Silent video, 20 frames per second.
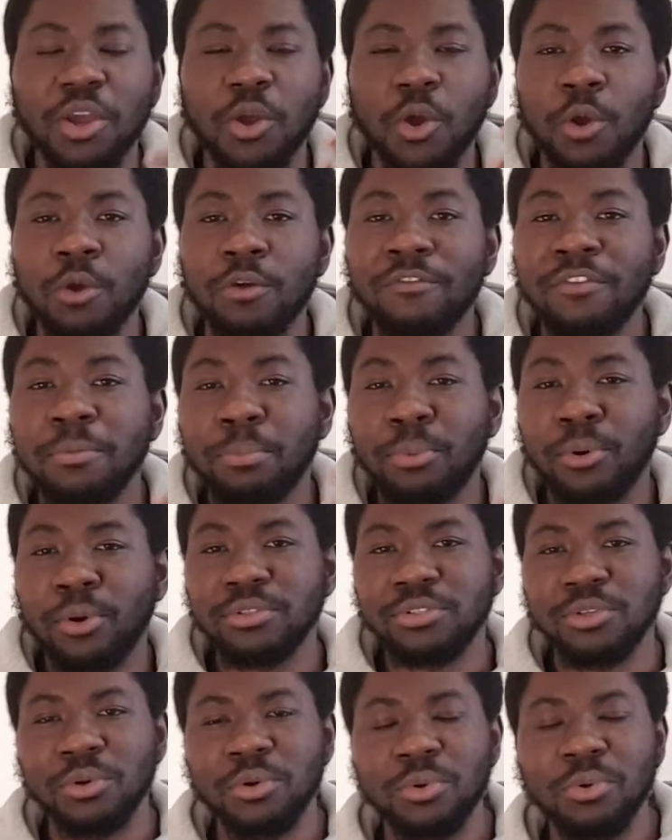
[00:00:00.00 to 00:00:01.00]
COVID
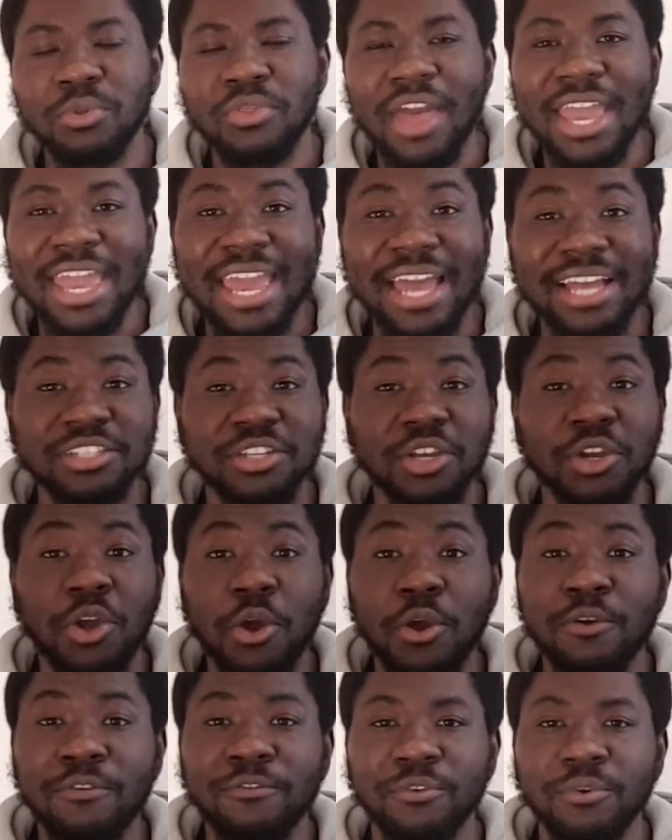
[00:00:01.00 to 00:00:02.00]
protocol that he had to
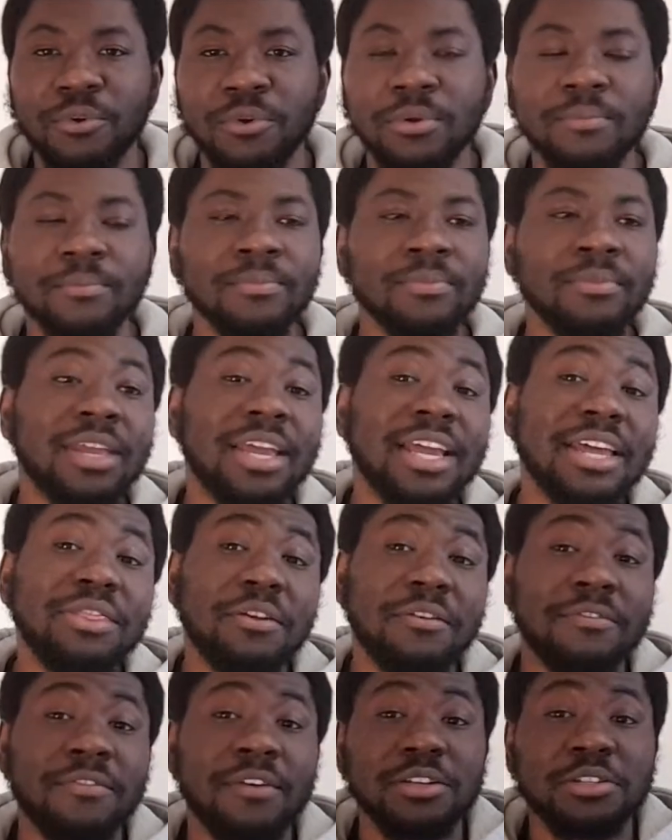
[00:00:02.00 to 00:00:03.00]
go through in
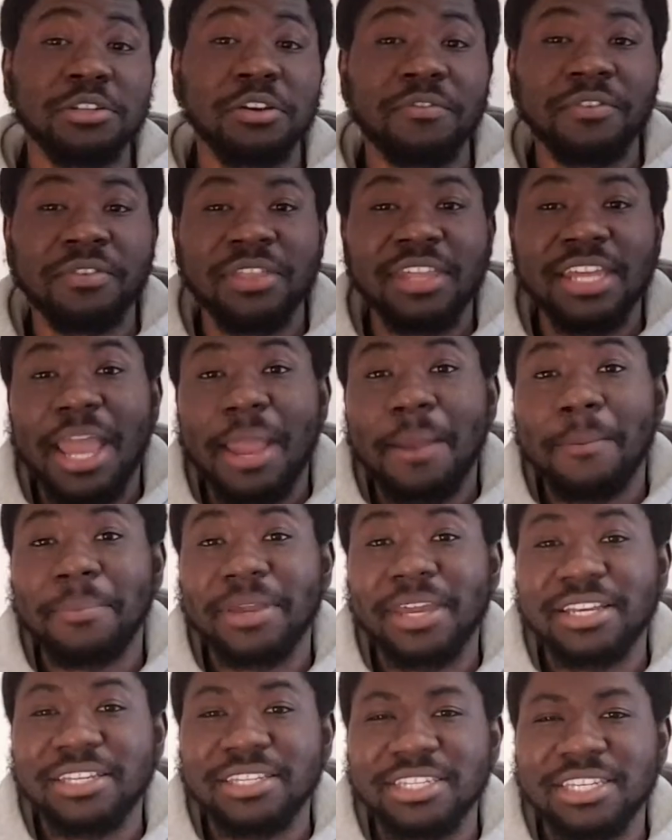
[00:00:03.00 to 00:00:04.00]
the first half of the
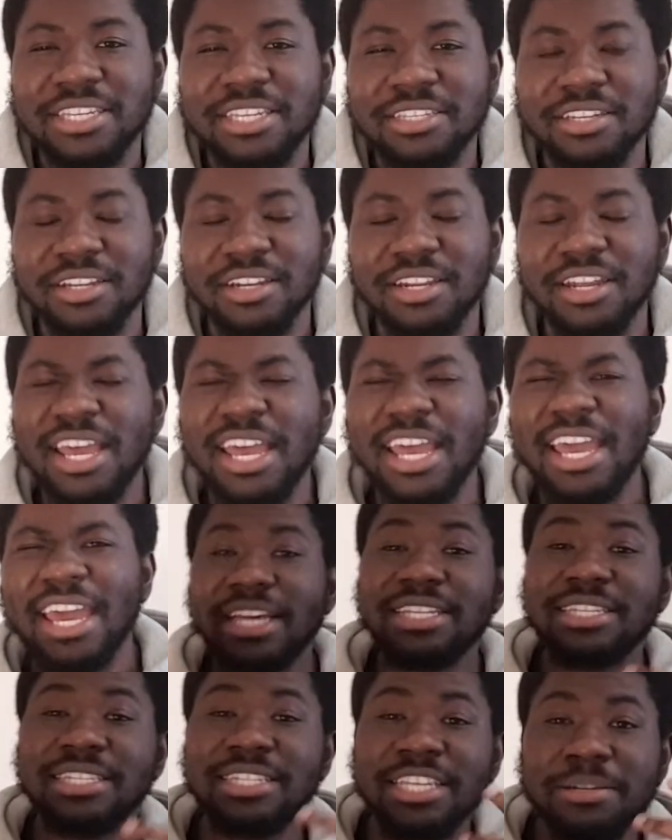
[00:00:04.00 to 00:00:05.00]
NBA season,
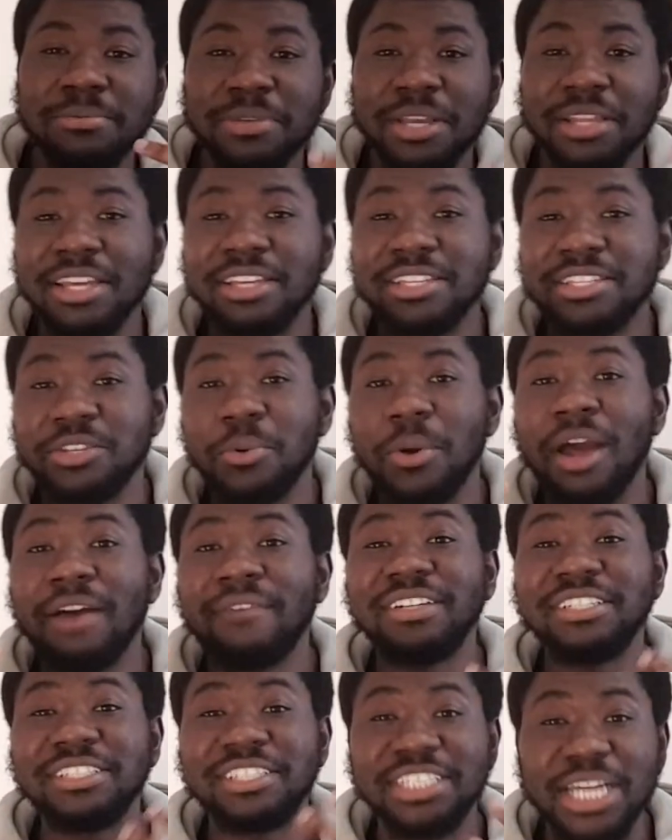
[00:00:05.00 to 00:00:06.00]
it seems like they still
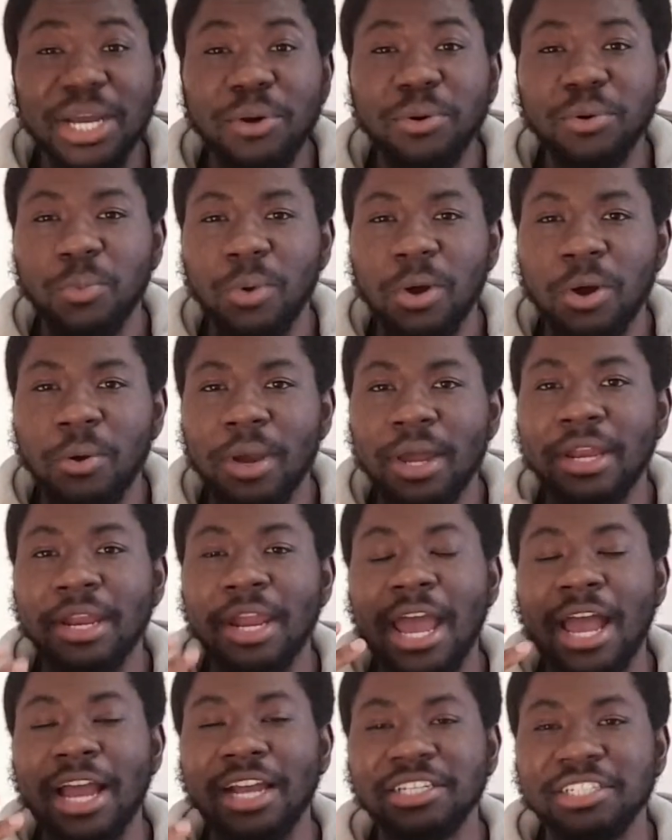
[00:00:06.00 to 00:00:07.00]
haven't gelled well
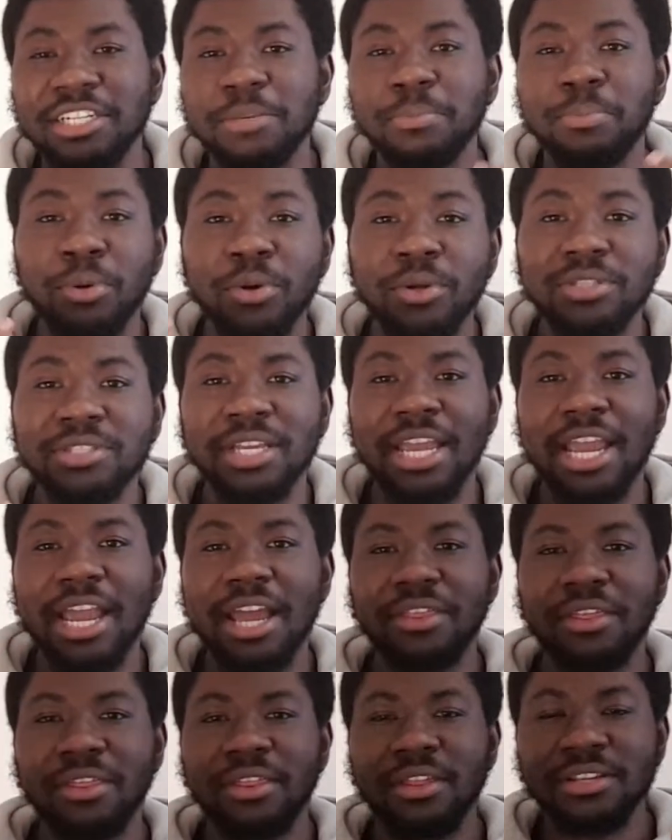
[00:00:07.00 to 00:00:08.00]
and actually put
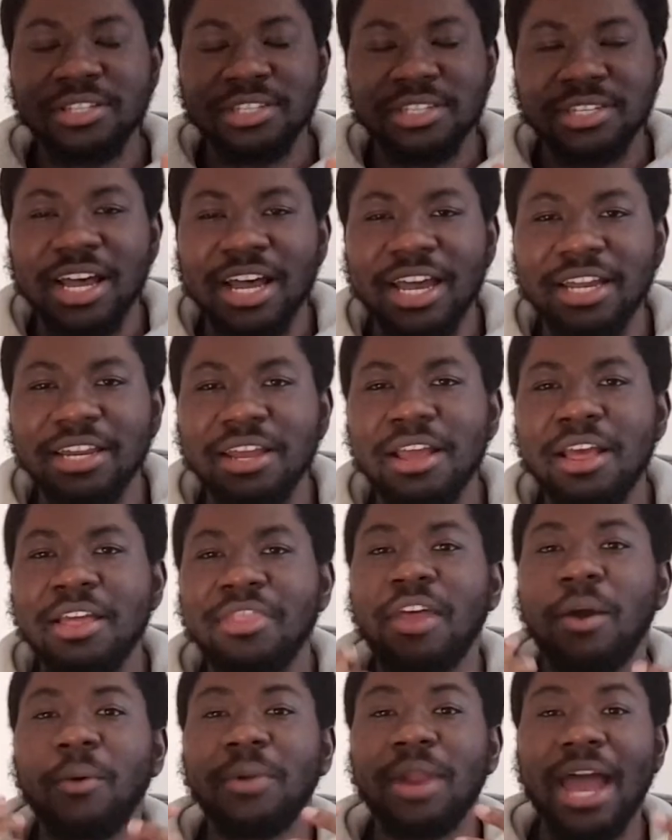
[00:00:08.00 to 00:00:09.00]
together this side
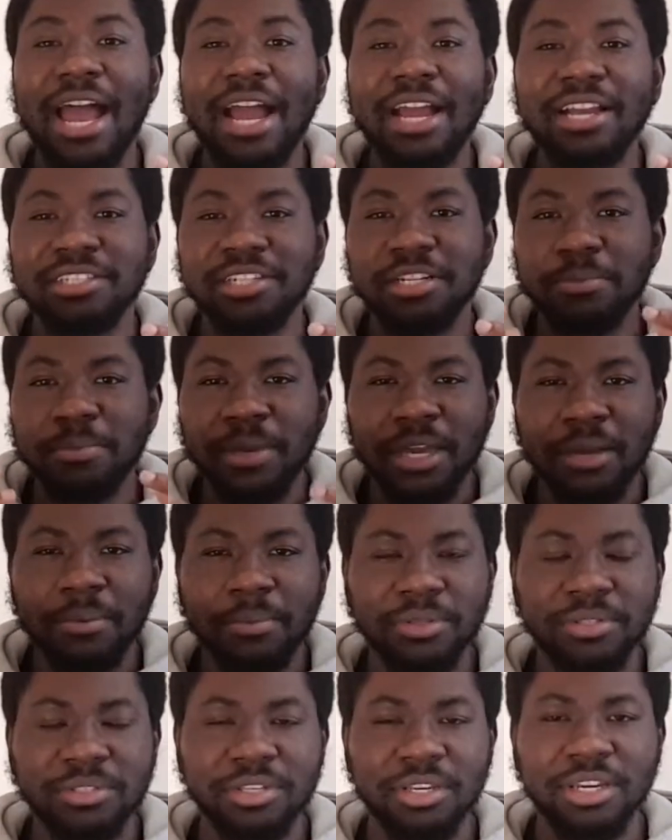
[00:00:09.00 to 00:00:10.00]
that would actually be
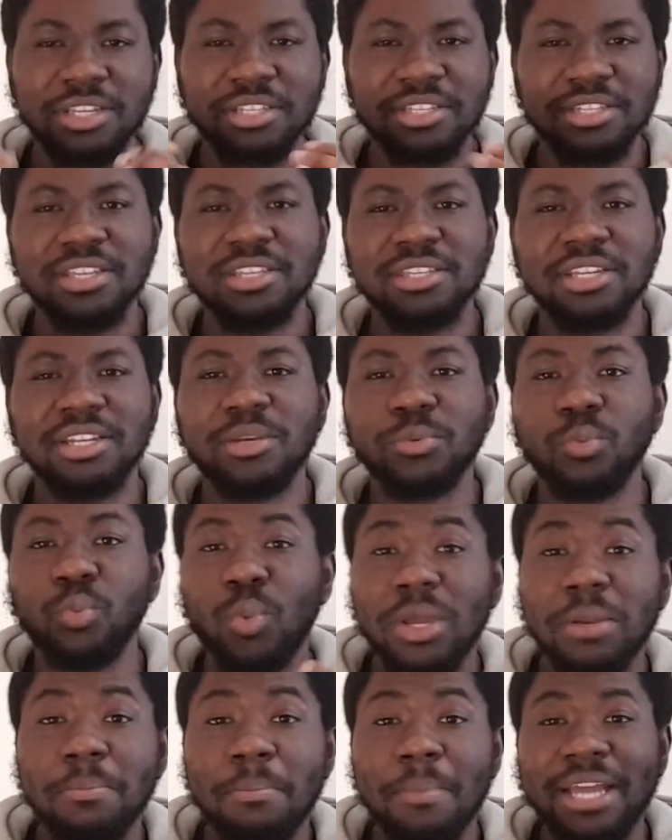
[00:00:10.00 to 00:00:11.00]
able to consistently
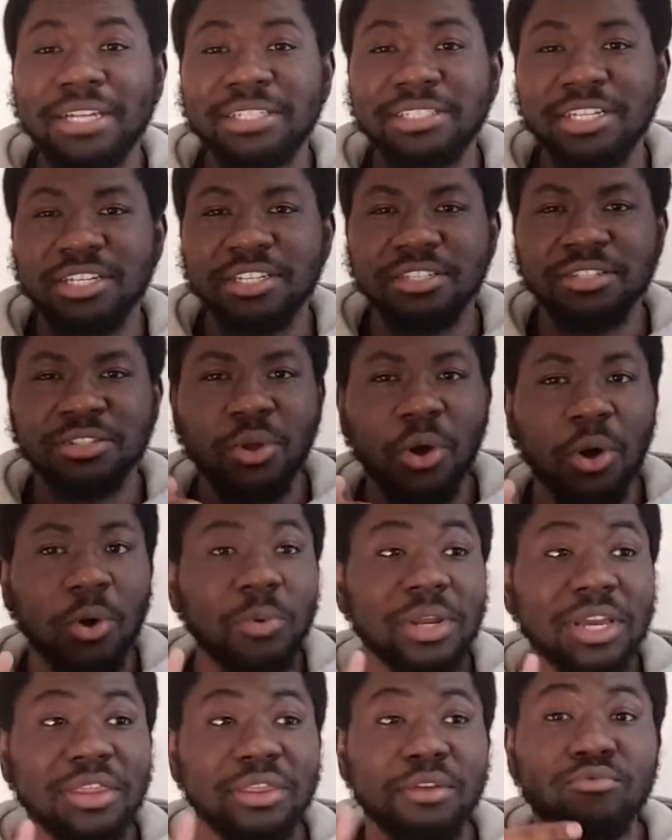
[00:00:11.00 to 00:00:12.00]
win matches, not
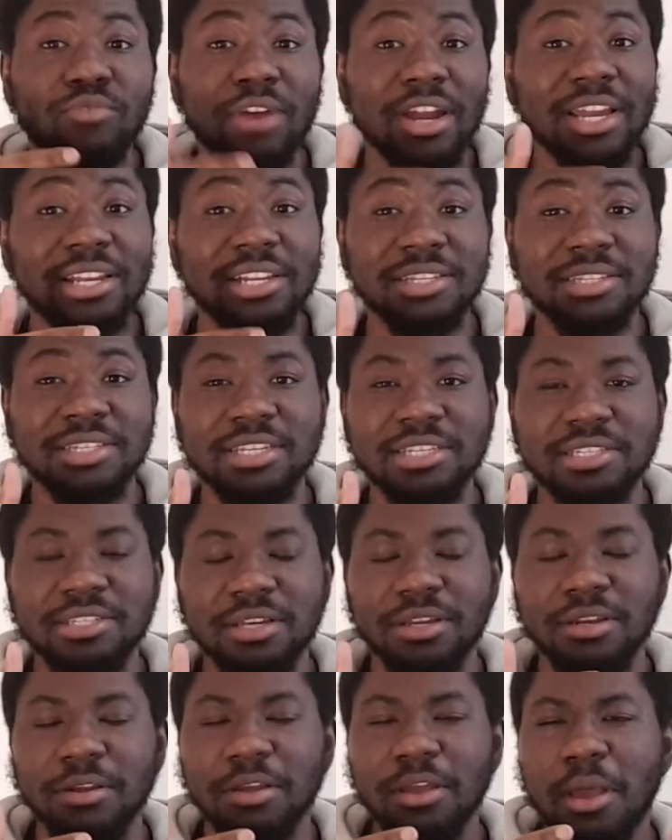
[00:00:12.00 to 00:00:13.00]
only in the regular
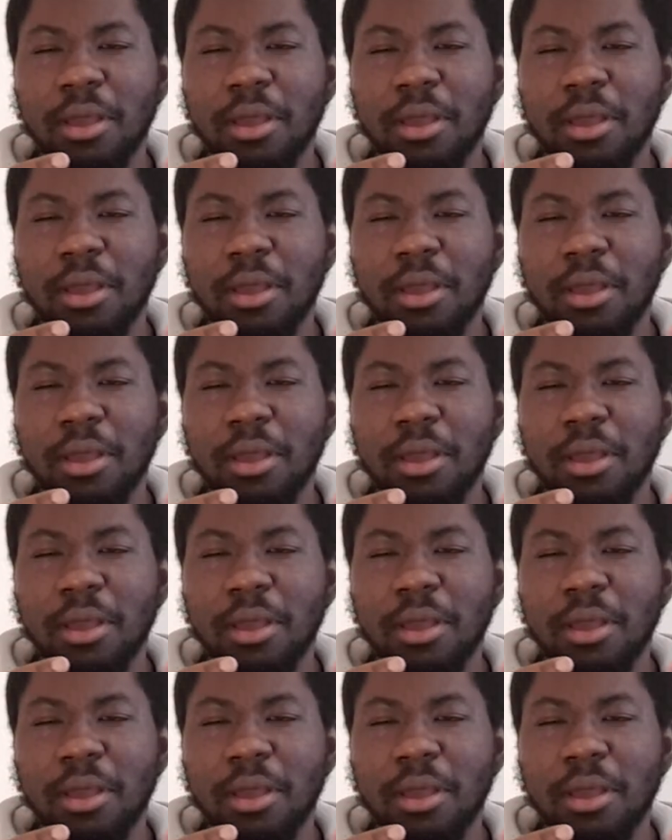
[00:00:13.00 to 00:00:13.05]
season